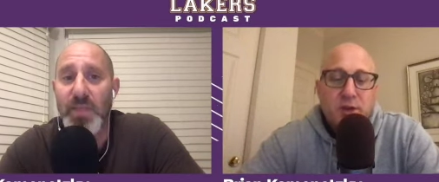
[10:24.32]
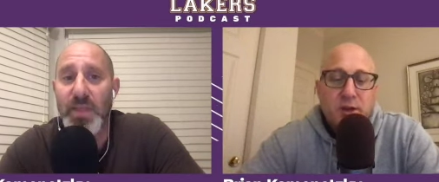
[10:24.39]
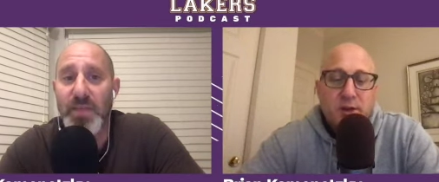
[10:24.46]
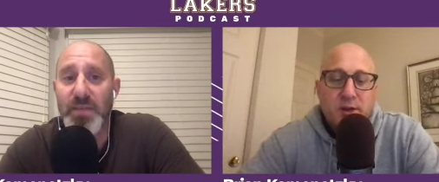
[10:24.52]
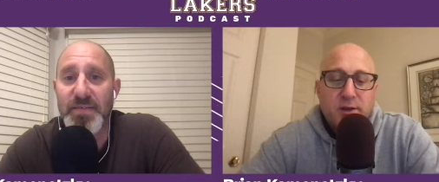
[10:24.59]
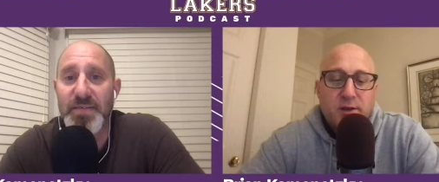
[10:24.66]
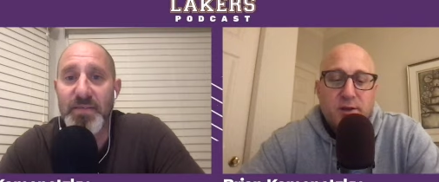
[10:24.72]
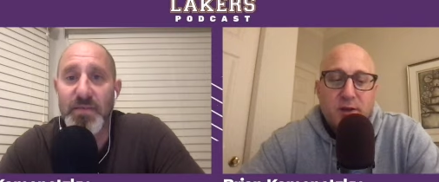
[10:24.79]

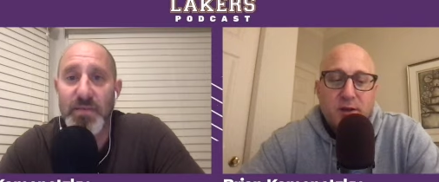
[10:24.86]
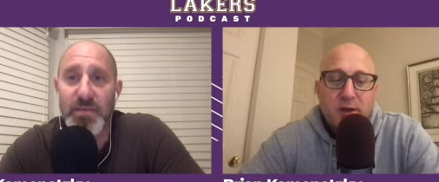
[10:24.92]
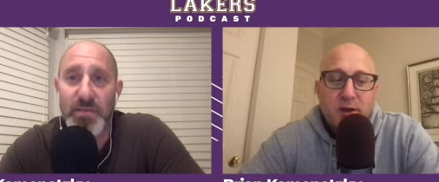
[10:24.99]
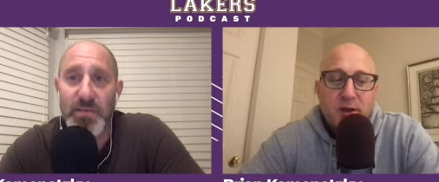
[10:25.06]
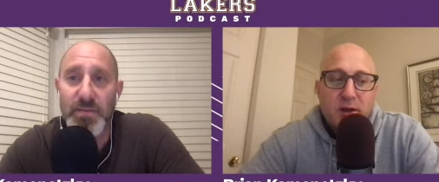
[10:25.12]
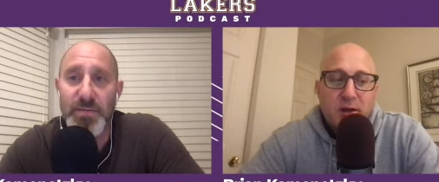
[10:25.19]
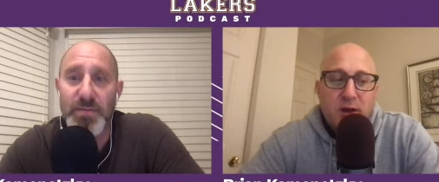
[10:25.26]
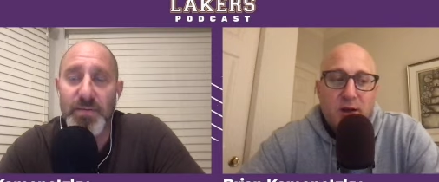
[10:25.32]
Speaker 1: is,
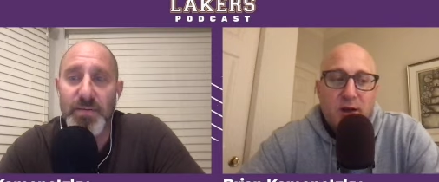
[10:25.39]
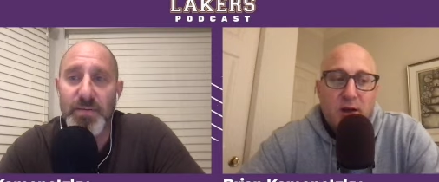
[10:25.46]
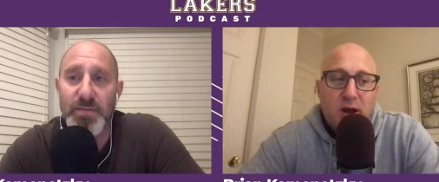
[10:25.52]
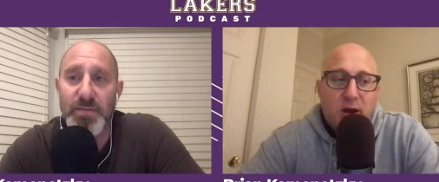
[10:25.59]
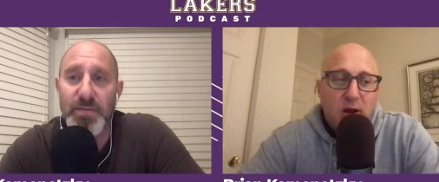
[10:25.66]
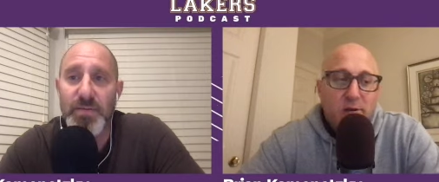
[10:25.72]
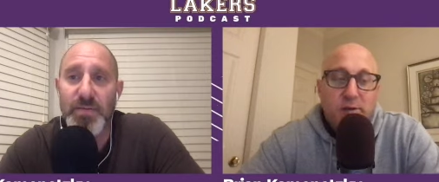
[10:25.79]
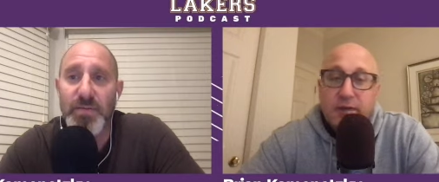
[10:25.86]

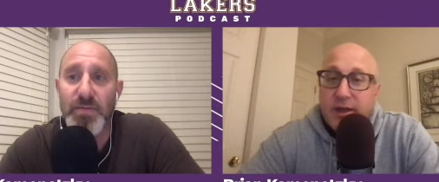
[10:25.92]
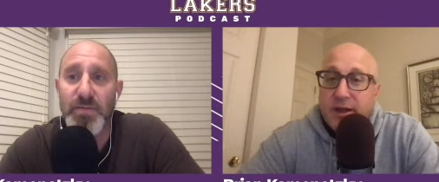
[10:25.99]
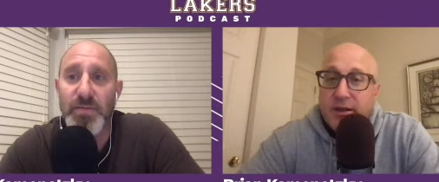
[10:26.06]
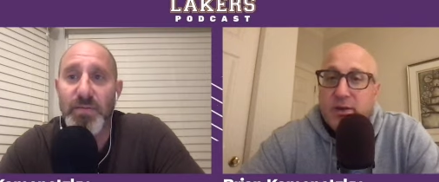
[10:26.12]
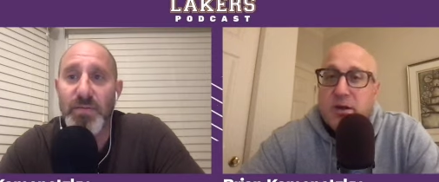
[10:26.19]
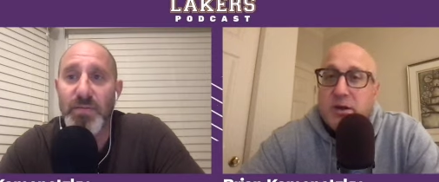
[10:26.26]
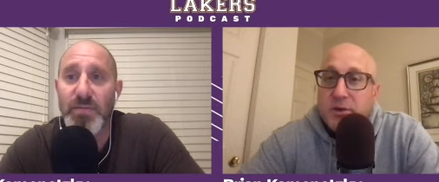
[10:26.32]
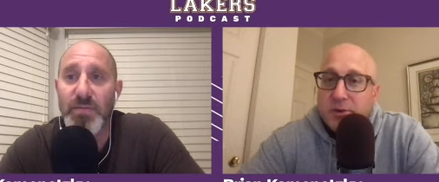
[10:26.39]
are the
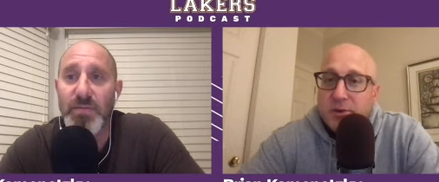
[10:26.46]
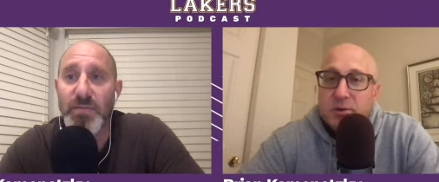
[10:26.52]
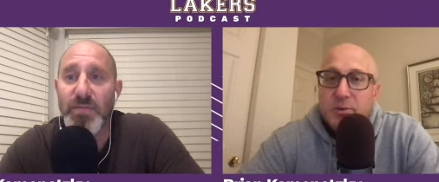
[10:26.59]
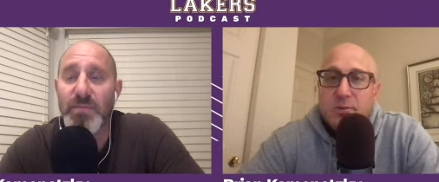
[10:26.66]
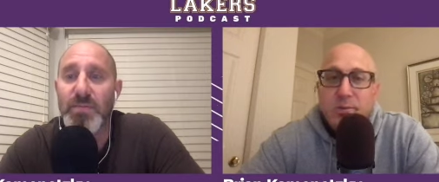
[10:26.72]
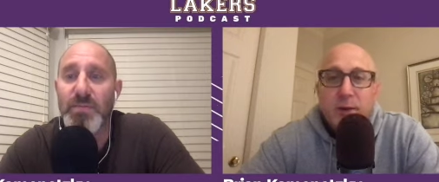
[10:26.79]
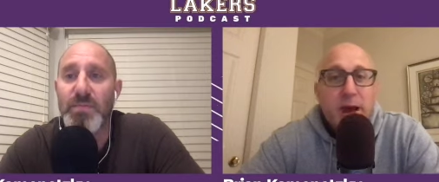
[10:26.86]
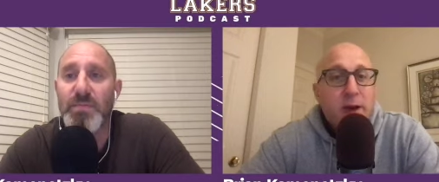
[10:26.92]
Lakers
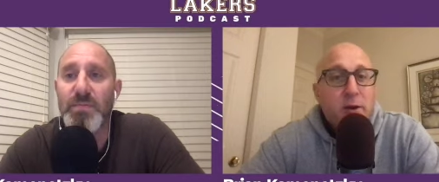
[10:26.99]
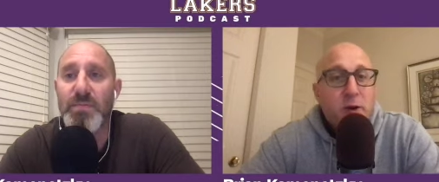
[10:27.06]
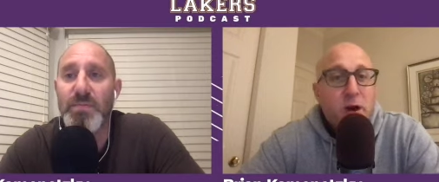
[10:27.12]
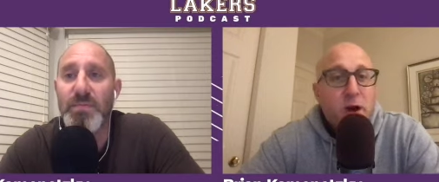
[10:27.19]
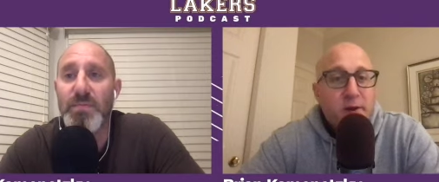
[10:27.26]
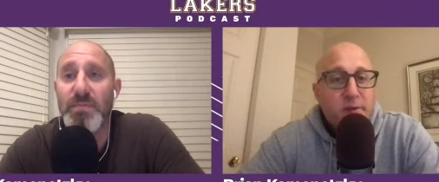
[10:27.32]
better off?